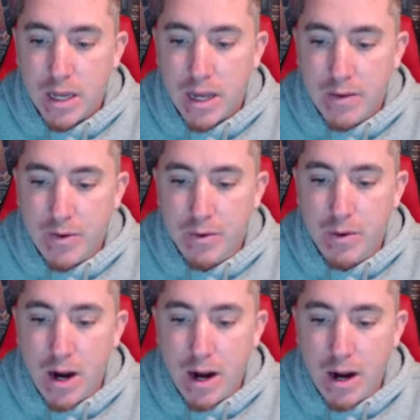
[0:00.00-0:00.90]
if
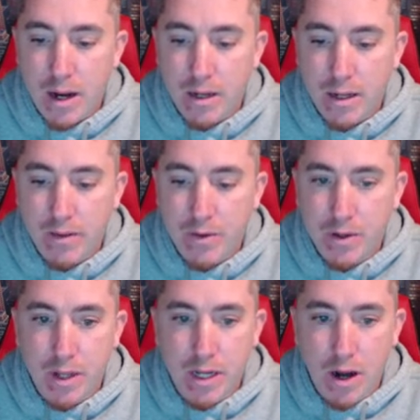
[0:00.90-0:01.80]
you
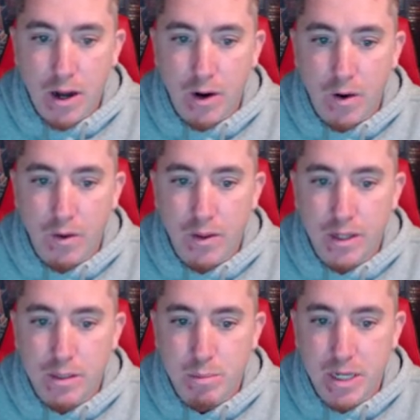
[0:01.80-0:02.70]
click on own
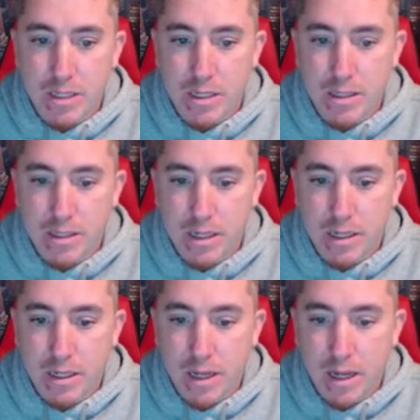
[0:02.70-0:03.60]
this business
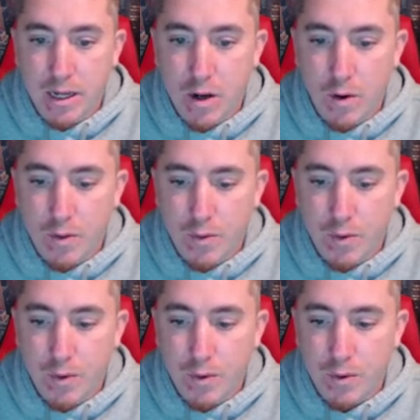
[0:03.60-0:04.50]
and go
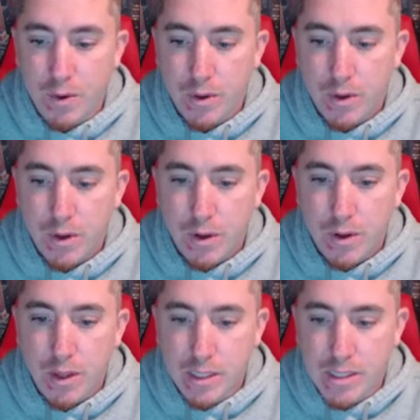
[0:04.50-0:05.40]
through
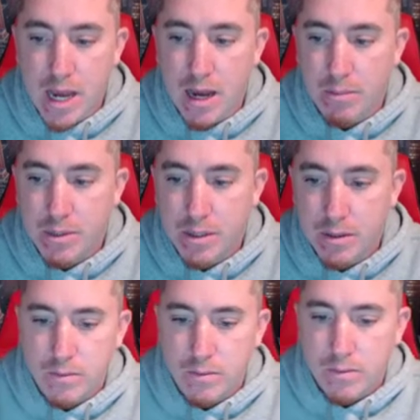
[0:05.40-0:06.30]
the steps.
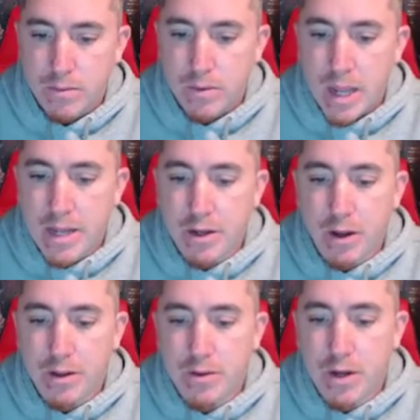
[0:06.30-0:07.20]
And
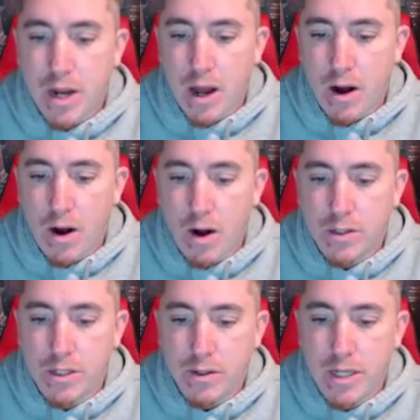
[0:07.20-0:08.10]
you could
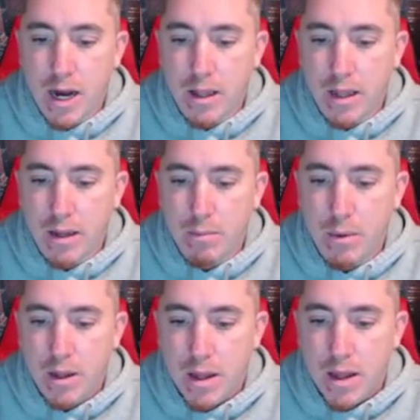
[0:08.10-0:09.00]
also tell him
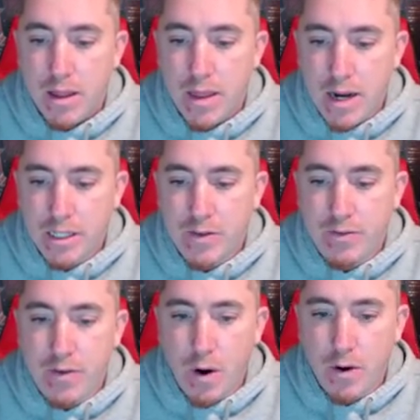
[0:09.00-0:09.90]
that his
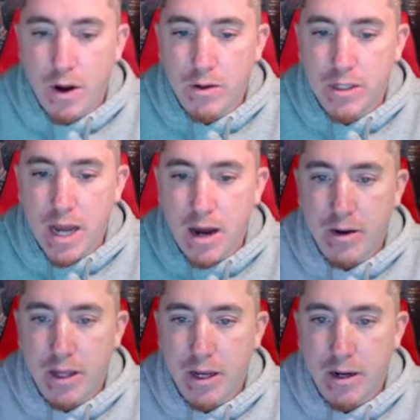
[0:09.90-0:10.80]
photos down
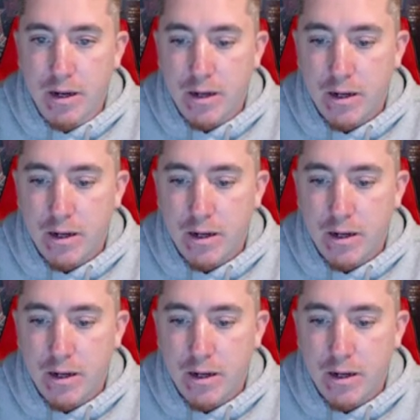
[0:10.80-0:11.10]
here,